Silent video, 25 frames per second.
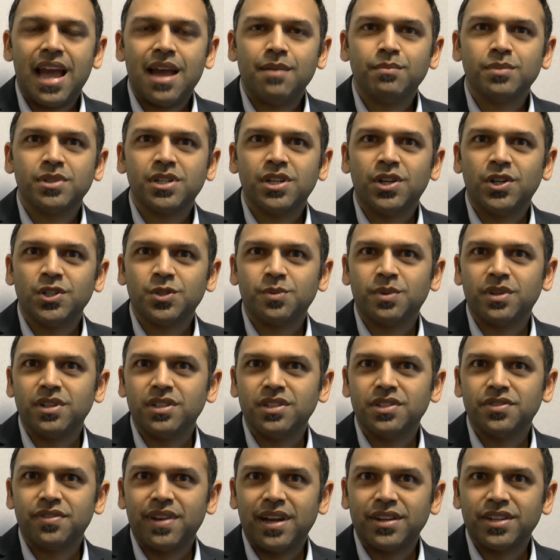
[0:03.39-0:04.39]
Hampshire
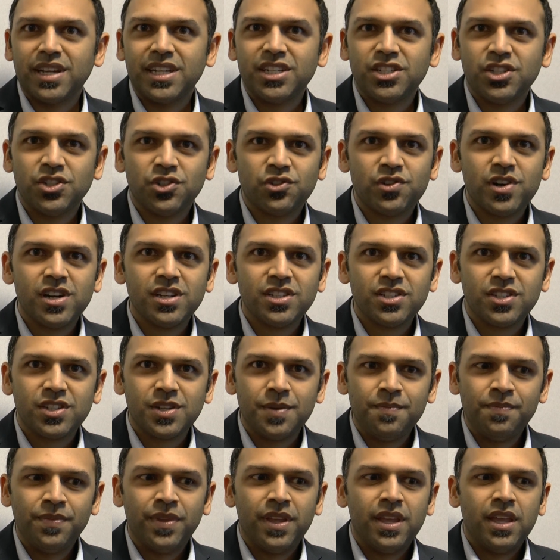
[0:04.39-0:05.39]
Hospitals Foundation
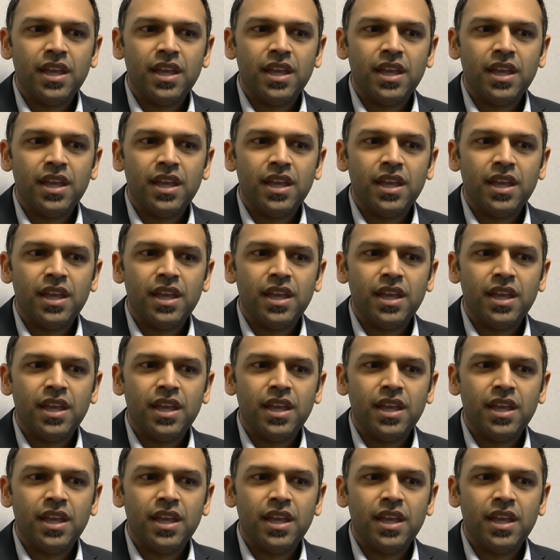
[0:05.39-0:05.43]
Trust.